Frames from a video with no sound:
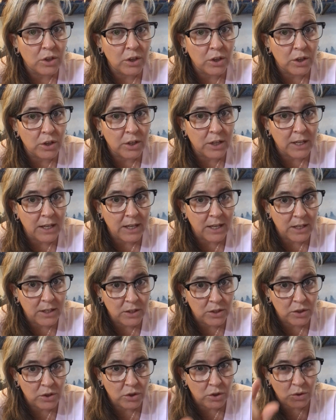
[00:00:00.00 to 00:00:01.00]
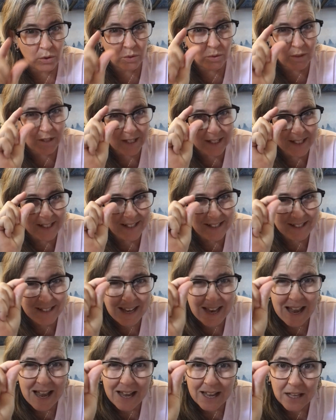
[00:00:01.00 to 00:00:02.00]
look into
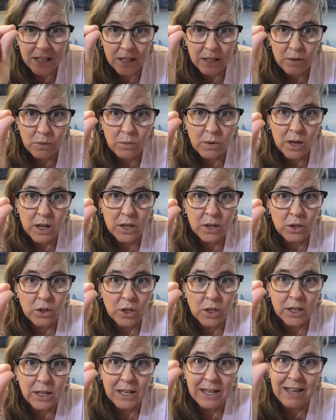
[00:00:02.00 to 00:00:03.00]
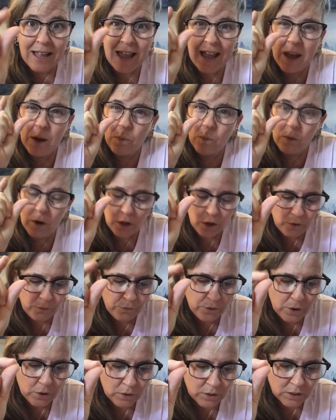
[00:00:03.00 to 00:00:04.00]
exactly what you're looking at and what you're
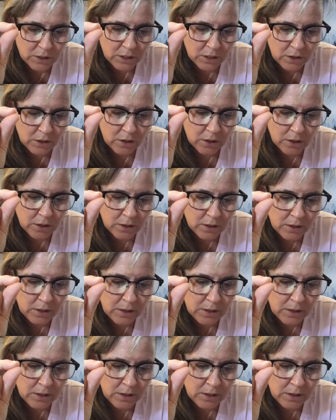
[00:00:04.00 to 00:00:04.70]
focusing on.